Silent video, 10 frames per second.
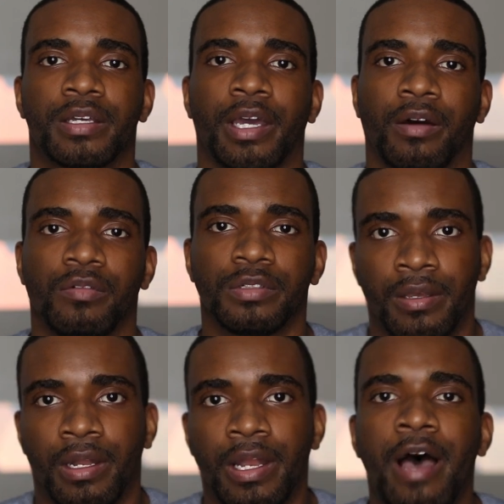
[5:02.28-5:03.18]
account
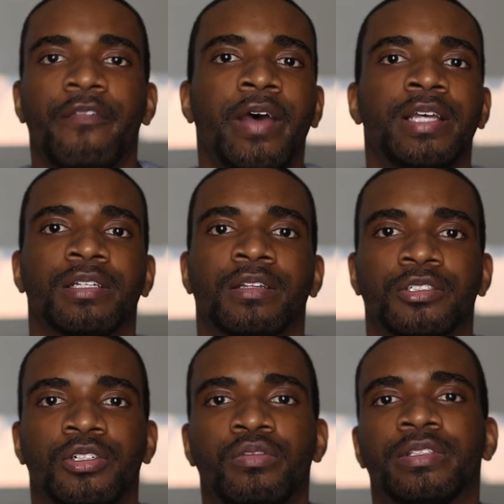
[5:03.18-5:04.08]
and not facing the
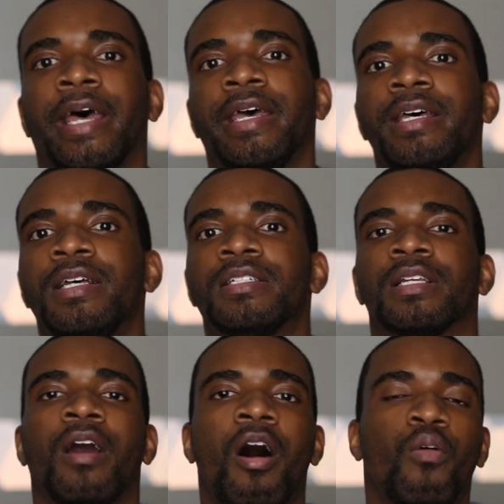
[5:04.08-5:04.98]
truth that is
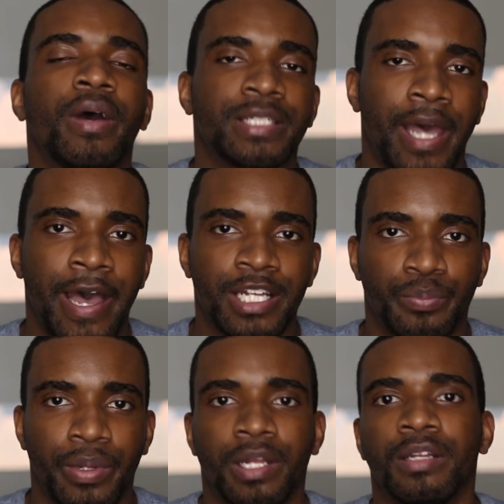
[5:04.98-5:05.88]
and always has
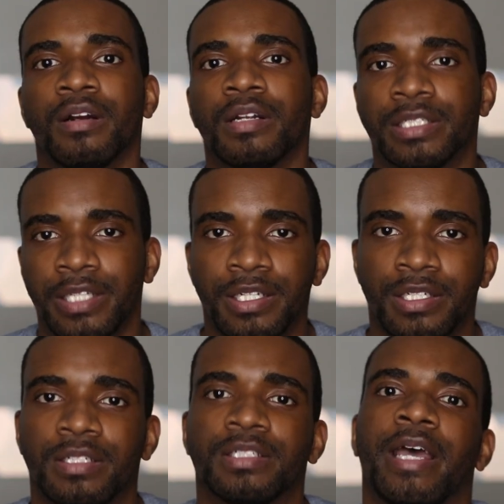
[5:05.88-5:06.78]
been your
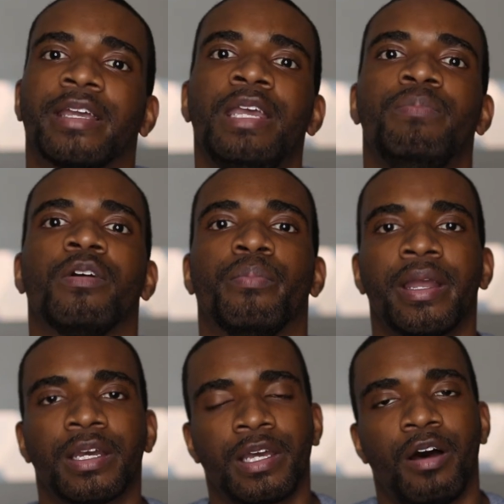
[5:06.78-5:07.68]
decisions that keep your
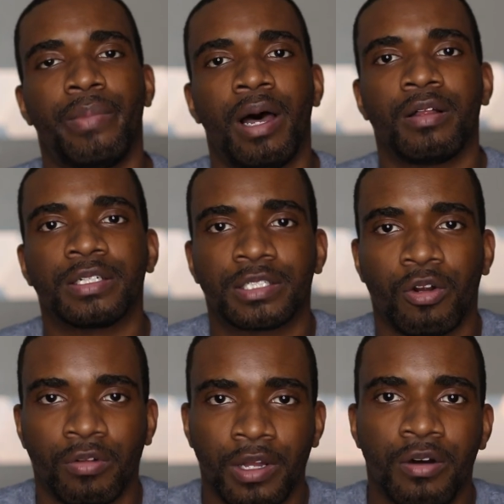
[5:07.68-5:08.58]
bank account balance
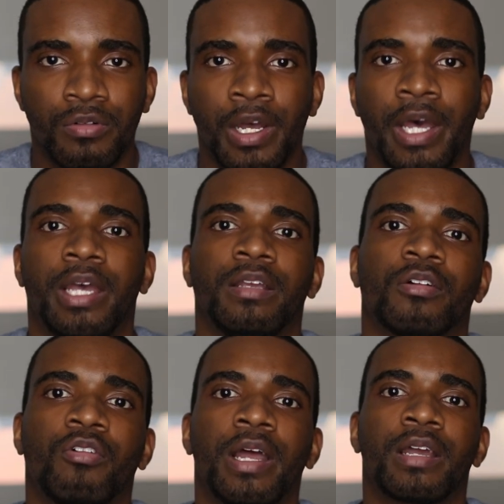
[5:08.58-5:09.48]
so low and
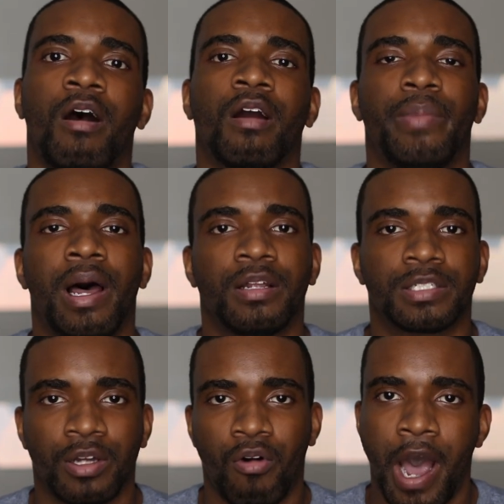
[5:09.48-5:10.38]
your credit card
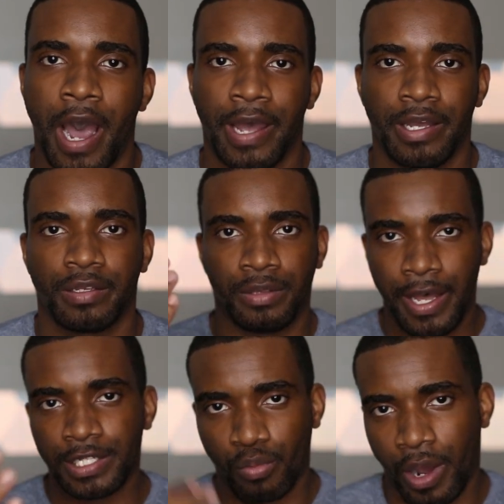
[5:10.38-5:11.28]
balance so high.
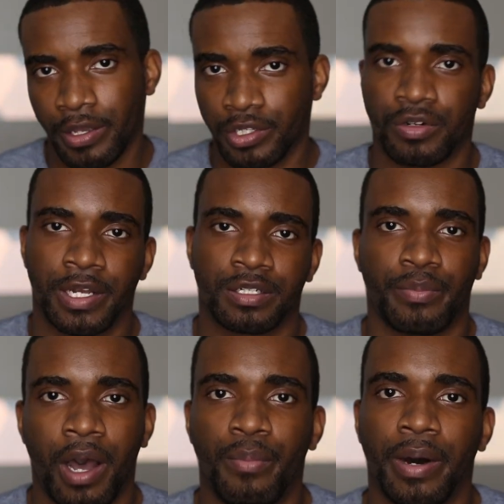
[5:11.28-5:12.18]
That's why you stress
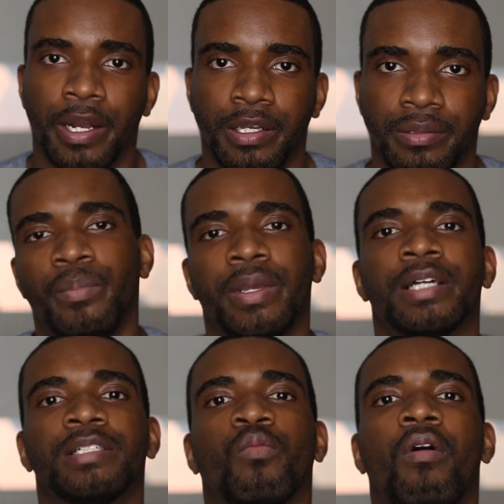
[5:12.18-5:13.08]
about money
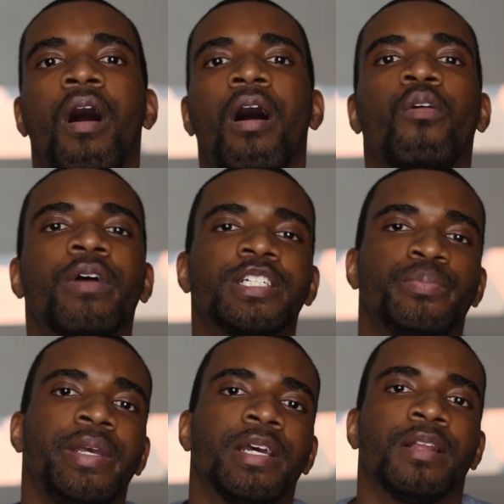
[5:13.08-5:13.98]
because it will always
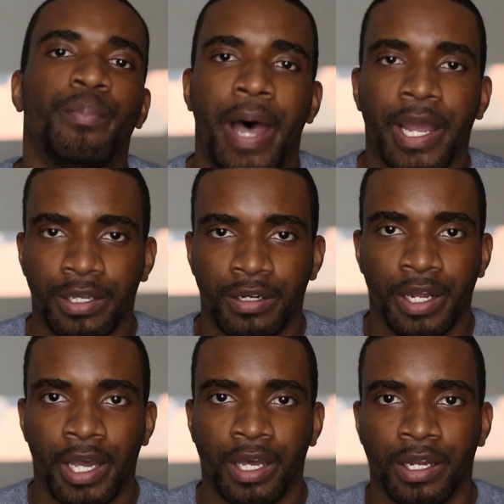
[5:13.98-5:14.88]
be in the back of your
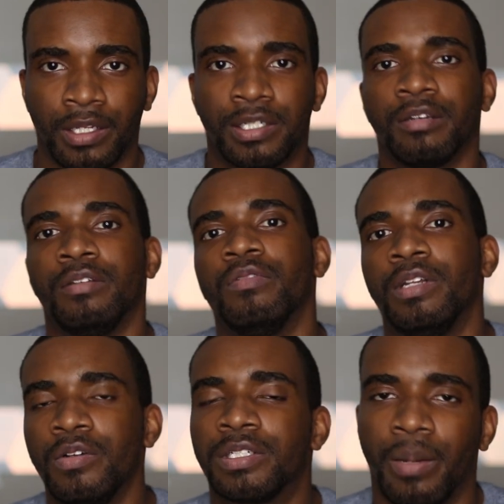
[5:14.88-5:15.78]
head until you
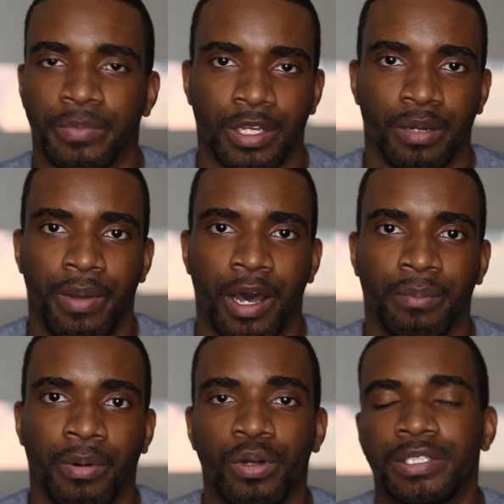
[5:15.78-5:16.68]
do something about
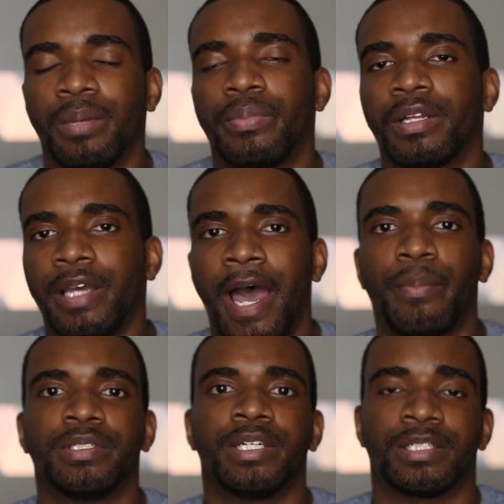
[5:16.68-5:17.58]
it. But what typically
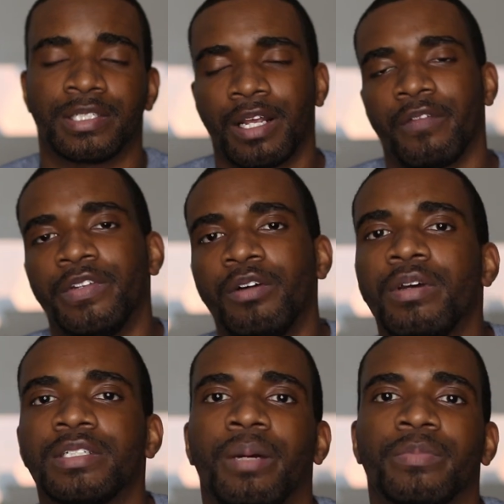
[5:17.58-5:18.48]
happens is instead of
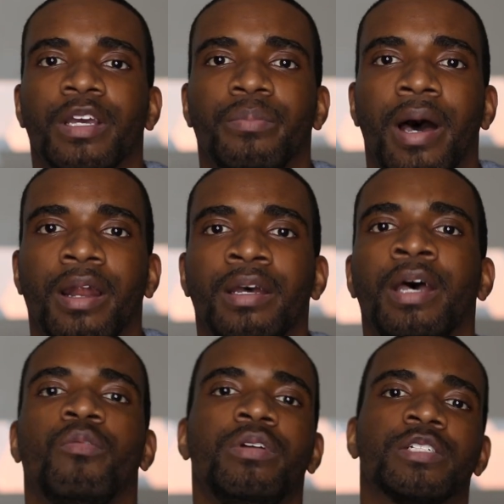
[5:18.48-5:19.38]
doing something about it,
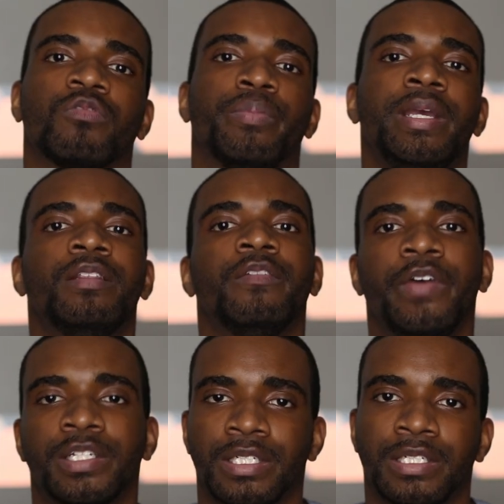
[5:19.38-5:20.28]
we just repeat the
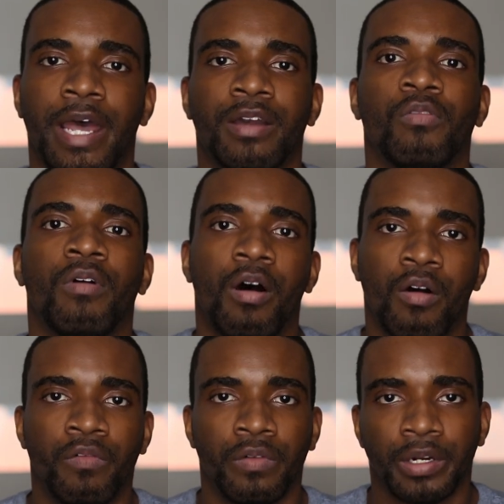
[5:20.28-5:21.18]
vicious cycle
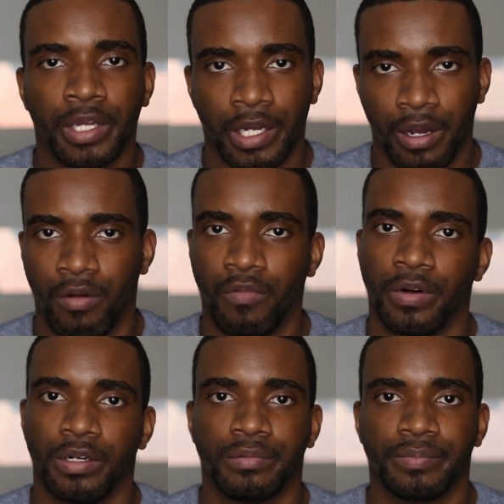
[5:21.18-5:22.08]
over and
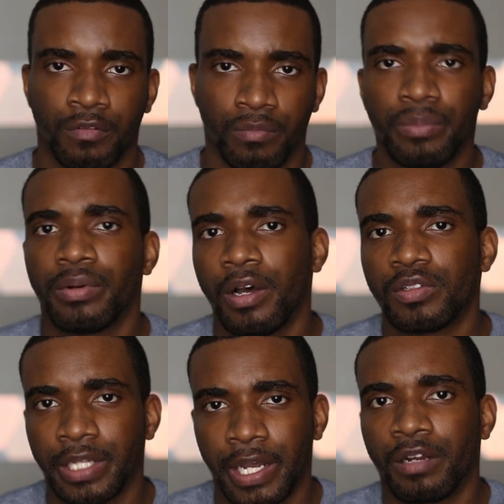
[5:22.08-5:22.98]
over. Remember
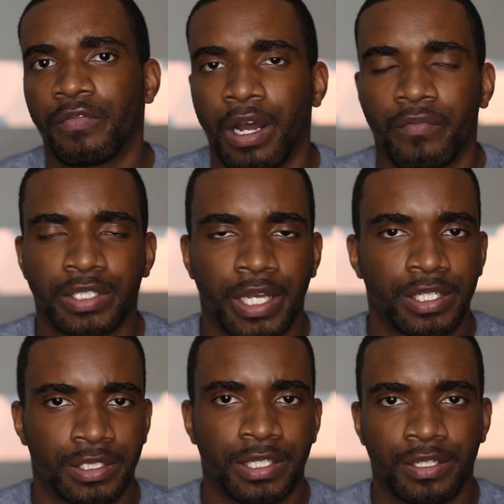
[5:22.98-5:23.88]
those negative
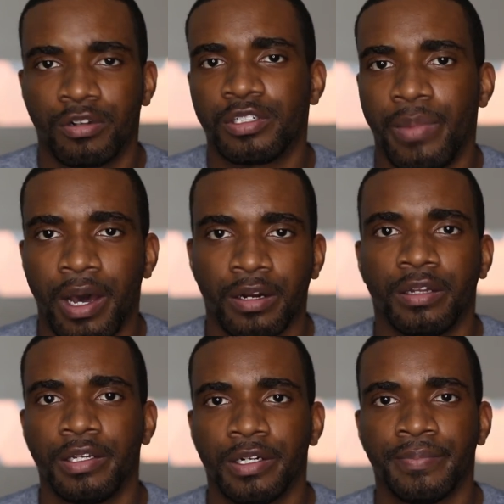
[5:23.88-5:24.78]
conversations I told you about
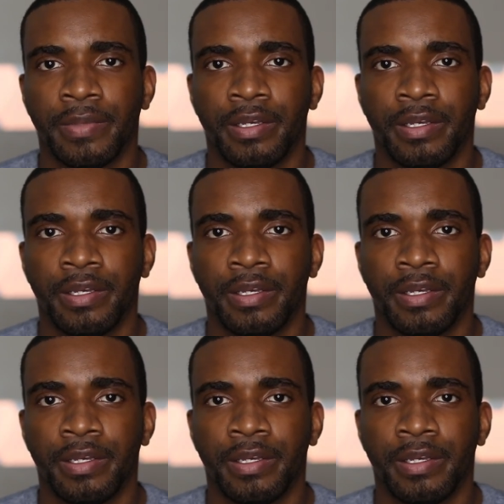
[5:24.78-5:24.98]
earlier?